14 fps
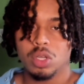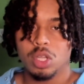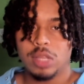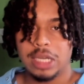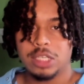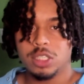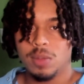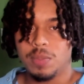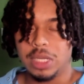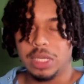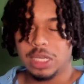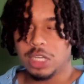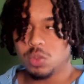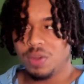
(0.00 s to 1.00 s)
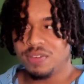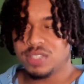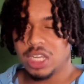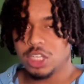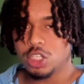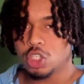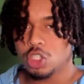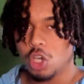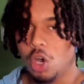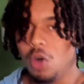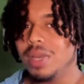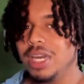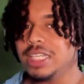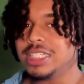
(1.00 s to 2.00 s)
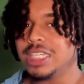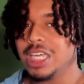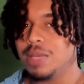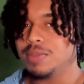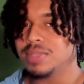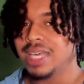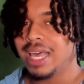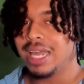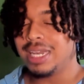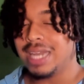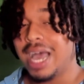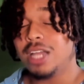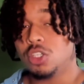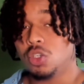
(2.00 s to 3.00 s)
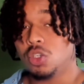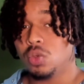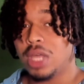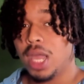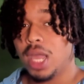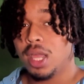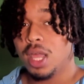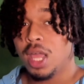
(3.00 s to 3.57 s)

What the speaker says: They should be, because we've seen so many teams not do that.